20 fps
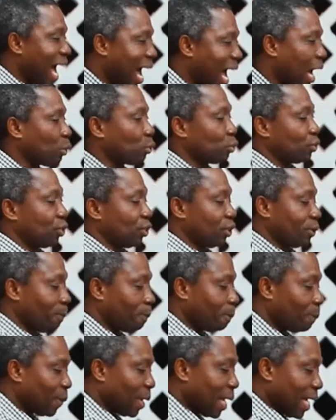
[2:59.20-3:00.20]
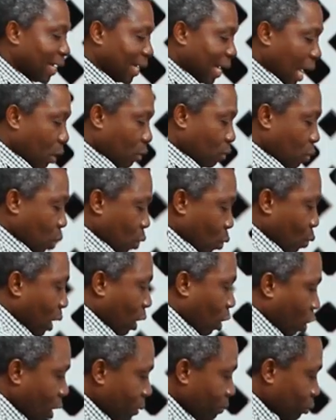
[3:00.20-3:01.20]
Haus. Now, we
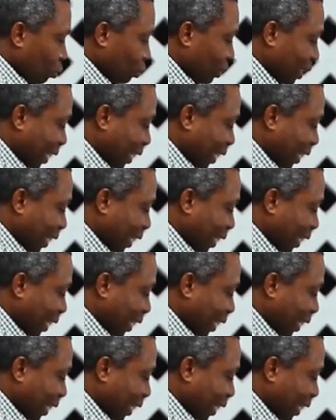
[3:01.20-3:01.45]
come to